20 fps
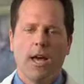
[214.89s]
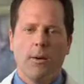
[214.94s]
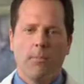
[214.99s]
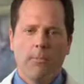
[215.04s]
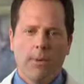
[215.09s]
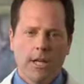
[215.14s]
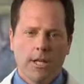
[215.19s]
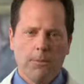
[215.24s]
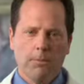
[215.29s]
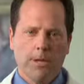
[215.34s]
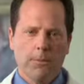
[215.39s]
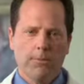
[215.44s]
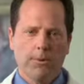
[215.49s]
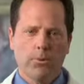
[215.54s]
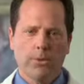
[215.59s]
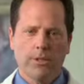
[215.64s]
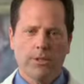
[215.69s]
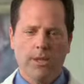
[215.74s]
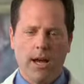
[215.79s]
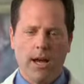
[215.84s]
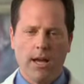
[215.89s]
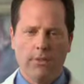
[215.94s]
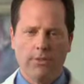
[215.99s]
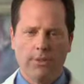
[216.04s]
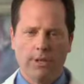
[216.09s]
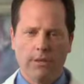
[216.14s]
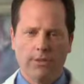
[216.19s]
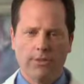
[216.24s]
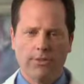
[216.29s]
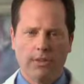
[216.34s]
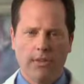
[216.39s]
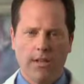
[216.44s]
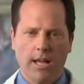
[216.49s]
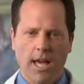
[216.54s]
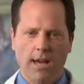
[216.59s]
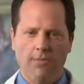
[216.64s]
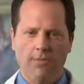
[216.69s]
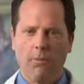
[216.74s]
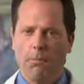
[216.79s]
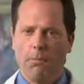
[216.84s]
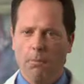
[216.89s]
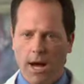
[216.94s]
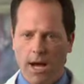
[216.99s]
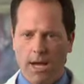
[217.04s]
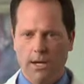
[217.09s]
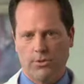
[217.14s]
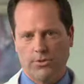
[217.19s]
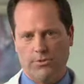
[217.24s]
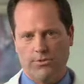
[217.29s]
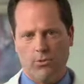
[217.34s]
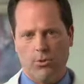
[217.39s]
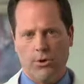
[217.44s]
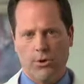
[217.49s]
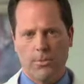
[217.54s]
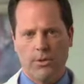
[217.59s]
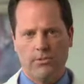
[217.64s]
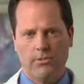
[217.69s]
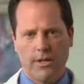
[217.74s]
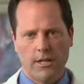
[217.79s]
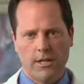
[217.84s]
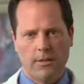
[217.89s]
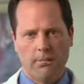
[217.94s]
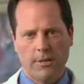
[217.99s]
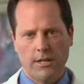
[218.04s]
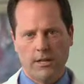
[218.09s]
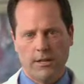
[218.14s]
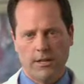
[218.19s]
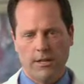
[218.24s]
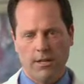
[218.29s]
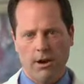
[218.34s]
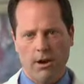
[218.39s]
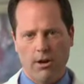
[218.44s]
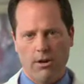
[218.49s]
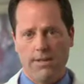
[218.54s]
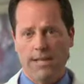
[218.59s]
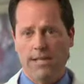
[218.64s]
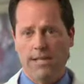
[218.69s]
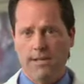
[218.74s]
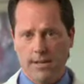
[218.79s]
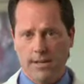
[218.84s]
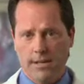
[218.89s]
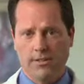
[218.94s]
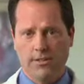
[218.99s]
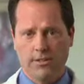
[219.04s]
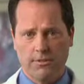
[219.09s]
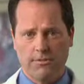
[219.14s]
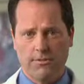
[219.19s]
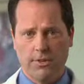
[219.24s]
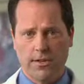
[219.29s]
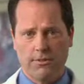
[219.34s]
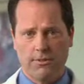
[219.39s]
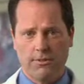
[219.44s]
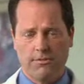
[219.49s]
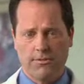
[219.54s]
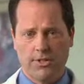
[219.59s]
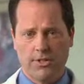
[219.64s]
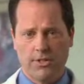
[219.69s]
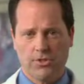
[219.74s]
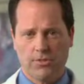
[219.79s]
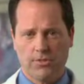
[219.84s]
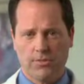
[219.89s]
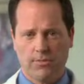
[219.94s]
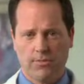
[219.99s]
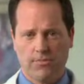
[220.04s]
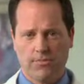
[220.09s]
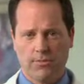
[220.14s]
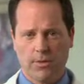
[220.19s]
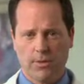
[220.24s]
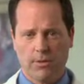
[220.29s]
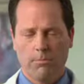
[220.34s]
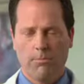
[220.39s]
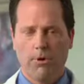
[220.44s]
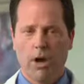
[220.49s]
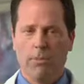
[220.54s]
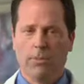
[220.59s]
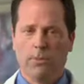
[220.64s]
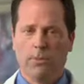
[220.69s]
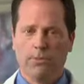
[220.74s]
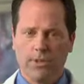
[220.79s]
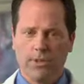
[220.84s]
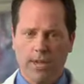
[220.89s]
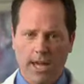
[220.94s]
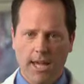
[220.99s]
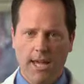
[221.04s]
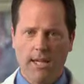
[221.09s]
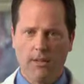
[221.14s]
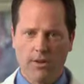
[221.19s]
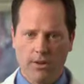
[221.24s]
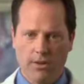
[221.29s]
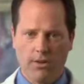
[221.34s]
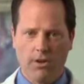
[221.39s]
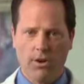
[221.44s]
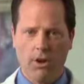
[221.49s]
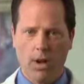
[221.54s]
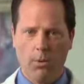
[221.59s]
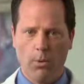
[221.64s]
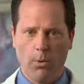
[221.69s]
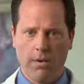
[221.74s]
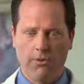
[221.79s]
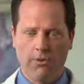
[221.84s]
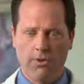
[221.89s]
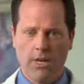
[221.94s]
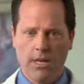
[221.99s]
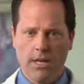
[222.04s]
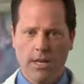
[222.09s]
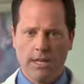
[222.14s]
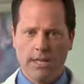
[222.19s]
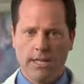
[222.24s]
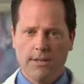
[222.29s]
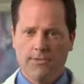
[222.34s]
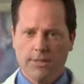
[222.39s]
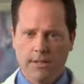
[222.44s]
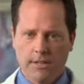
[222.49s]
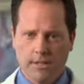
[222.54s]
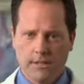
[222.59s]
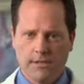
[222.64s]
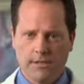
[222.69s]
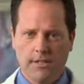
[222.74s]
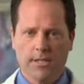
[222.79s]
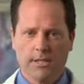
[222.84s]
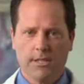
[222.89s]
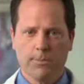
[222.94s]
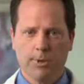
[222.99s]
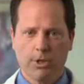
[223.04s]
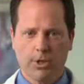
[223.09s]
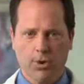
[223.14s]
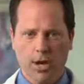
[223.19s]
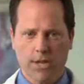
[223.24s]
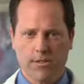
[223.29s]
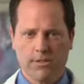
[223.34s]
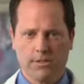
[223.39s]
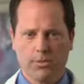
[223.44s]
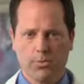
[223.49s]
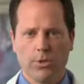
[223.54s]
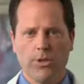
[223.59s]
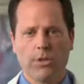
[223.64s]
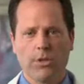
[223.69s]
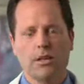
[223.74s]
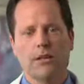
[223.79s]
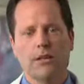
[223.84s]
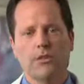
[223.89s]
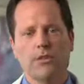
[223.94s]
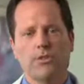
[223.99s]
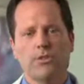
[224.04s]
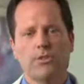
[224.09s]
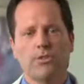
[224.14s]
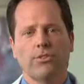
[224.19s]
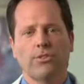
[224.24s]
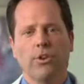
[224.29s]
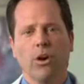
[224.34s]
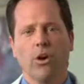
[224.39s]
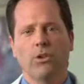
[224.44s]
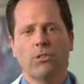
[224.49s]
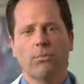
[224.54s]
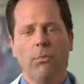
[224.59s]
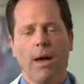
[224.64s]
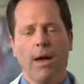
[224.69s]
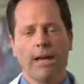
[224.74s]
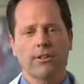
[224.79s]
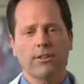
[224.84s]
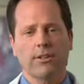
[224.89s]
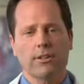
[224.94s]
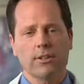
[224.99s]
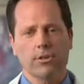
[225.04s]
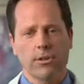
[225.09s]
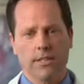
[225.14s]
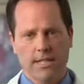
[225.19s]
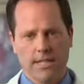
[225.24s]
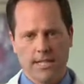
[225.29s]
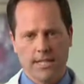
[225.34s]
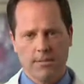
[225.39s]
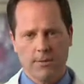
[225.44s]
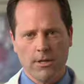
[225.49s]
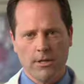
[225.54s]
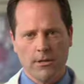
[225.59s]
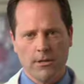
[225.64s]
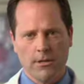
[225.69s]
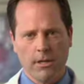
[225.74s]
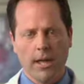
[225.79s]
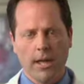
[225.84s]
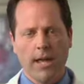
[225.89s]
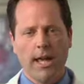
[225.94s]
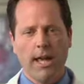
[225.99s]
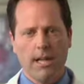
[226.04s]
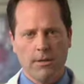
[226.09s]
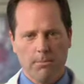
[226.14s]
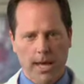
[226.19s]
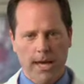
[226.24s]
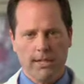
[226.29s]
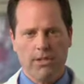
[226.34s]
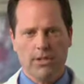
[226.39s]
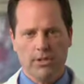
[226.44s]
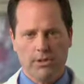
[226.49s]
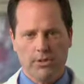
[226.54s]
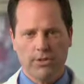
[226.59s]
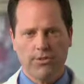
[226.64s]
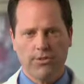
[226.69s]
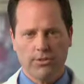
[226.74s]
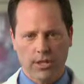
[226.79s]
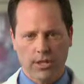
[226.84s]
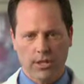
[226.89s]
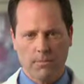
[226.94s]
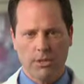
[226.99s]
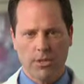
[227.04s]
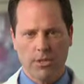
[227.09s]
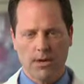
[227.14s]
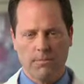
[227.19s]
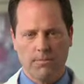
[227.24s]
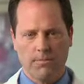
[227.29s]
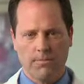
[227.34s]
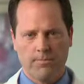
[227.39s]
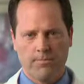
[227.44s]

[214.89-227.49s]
Many people with diabetes can have a mild form of NPDR that doesn't affect their vision. Problems can occur, however, if the disease progresses with conditions called macular edema and macular ischemia.